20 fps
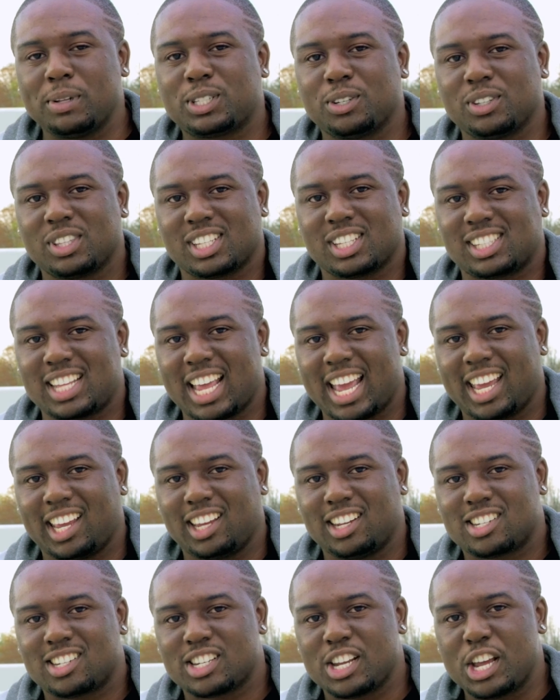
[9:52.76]
to the
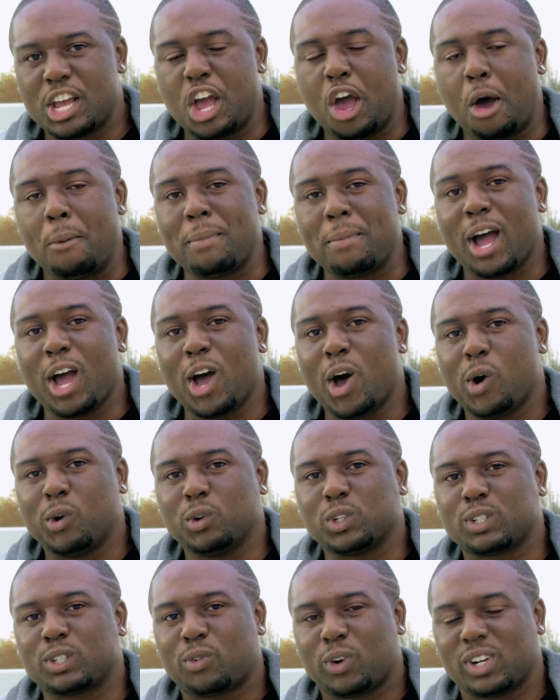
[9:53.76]
stage, my
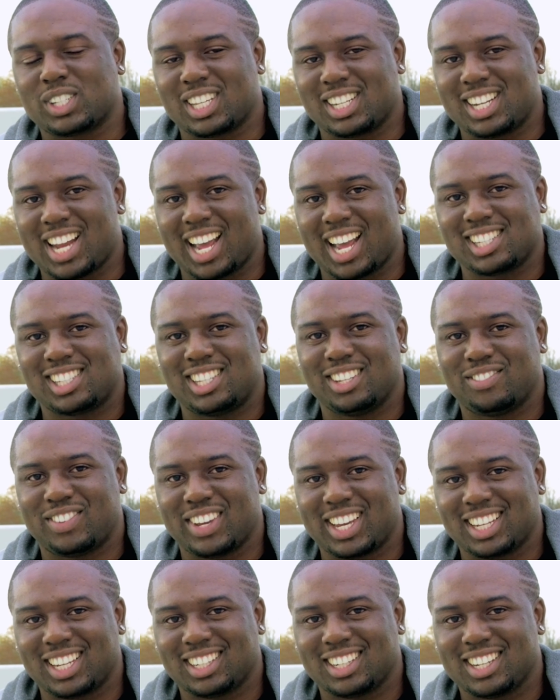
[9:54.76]
host for tonight's
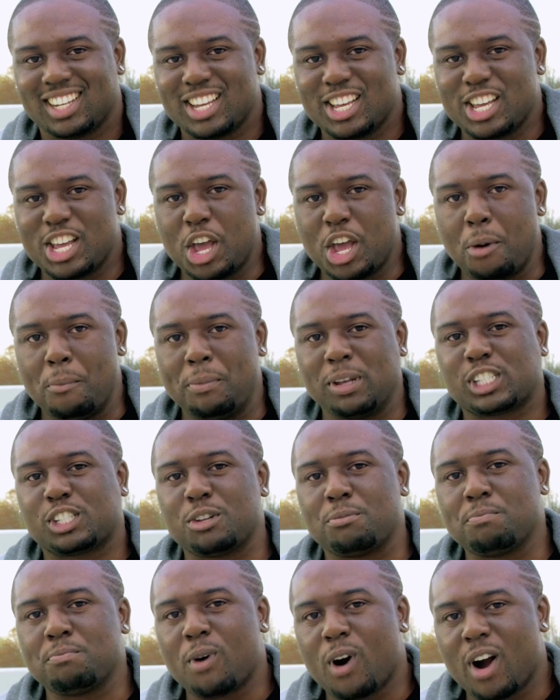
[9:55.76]
event,
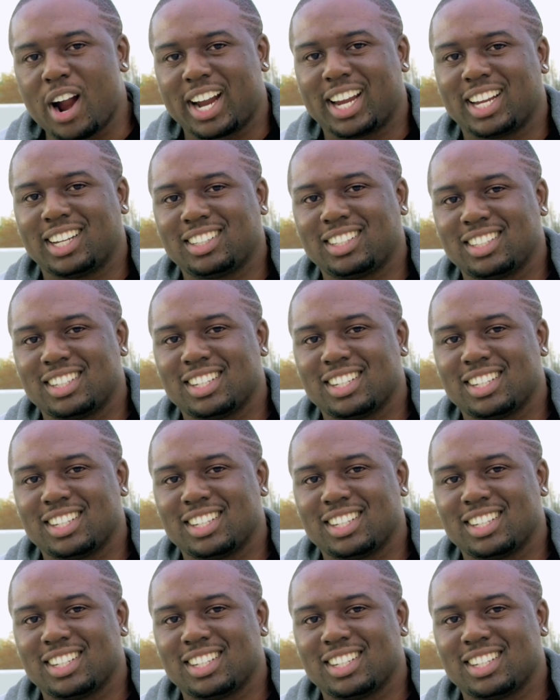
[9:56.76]
Mr. Martin